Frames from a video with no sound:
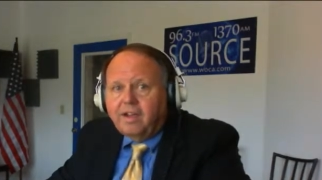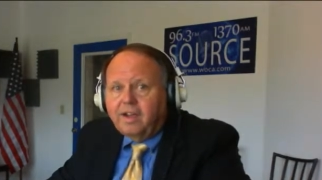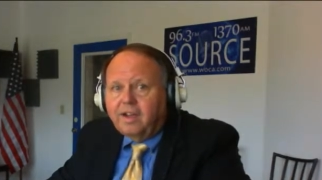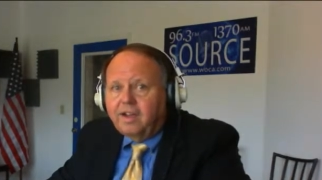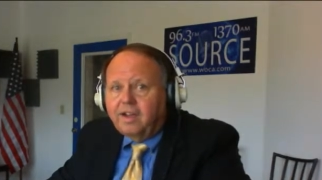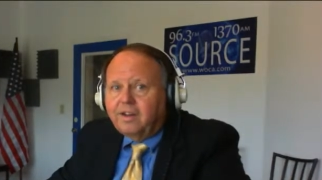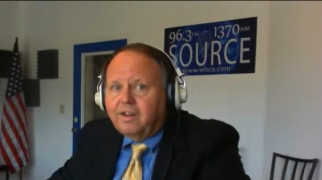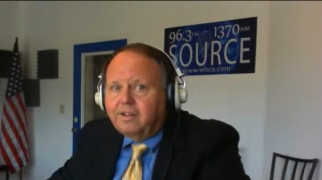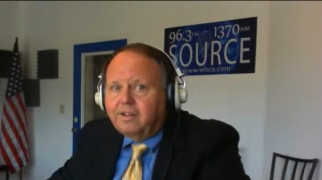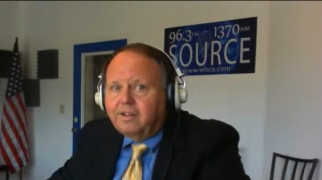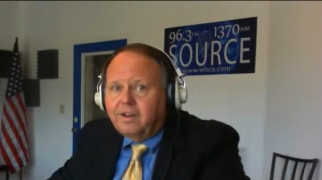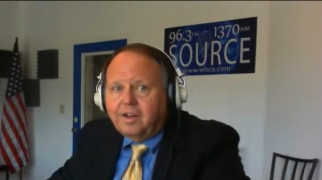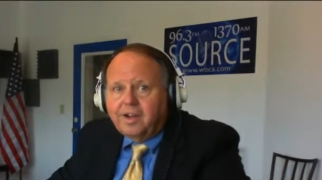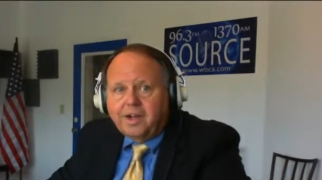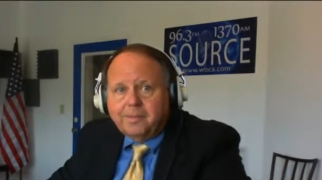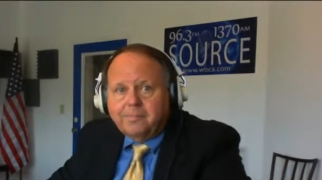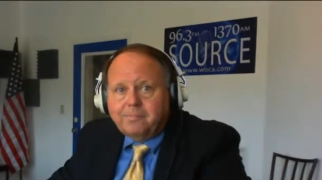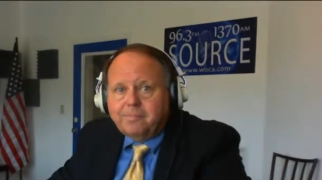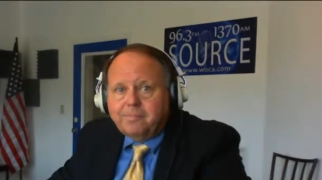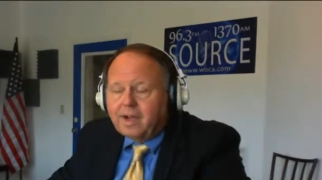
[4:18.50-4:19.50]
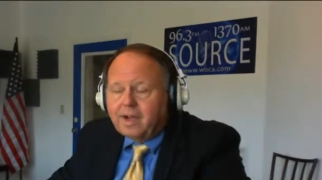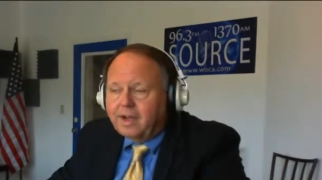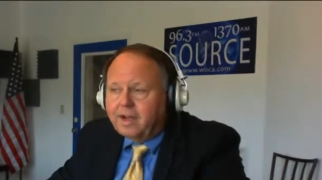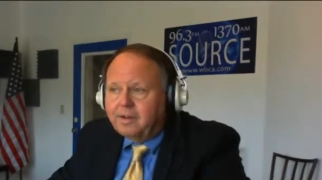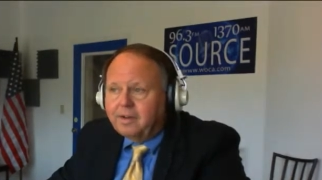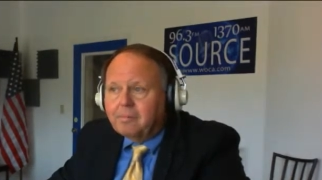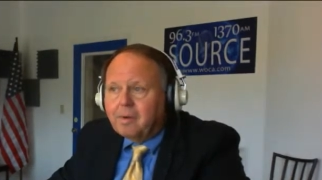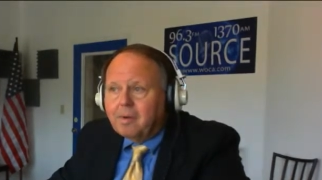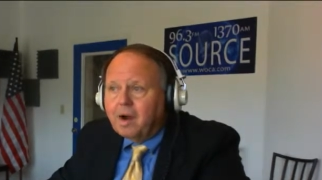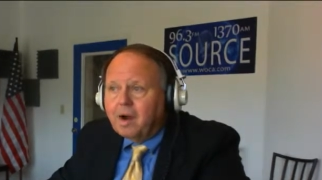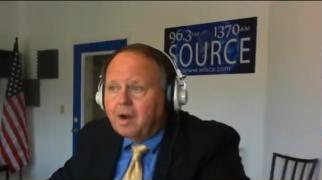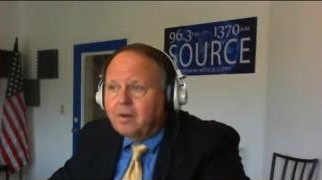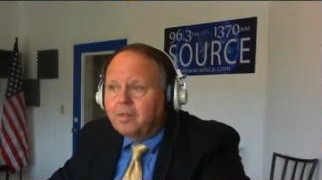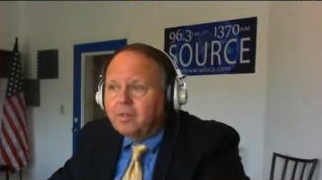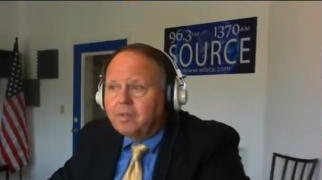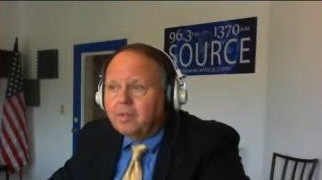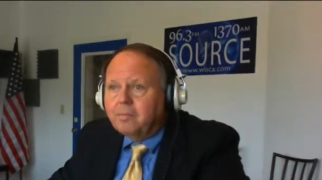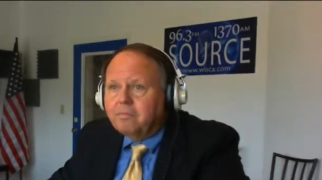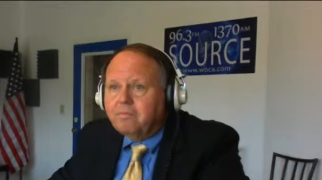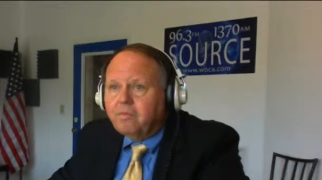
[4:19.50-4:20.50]
and uh, I admire
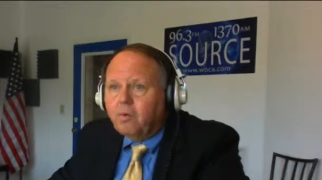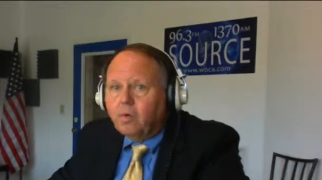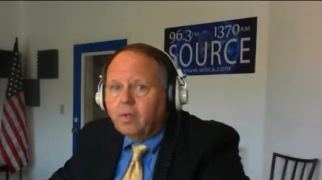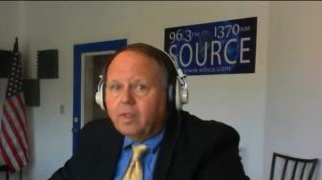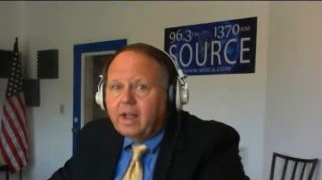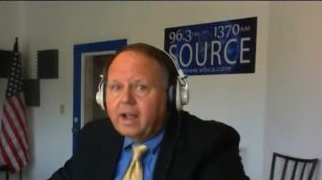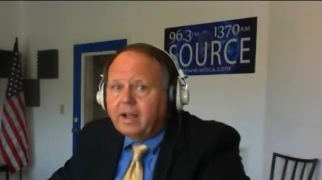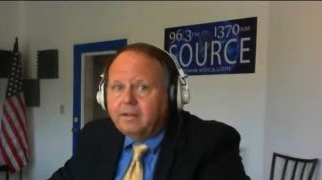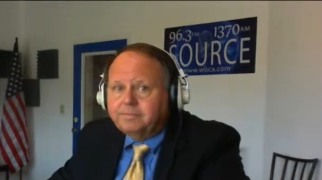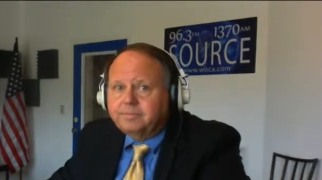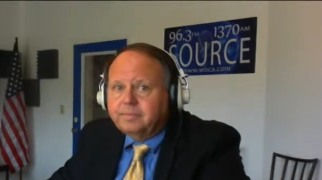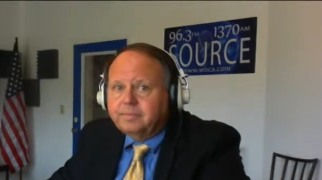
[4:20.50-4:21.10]
them for that.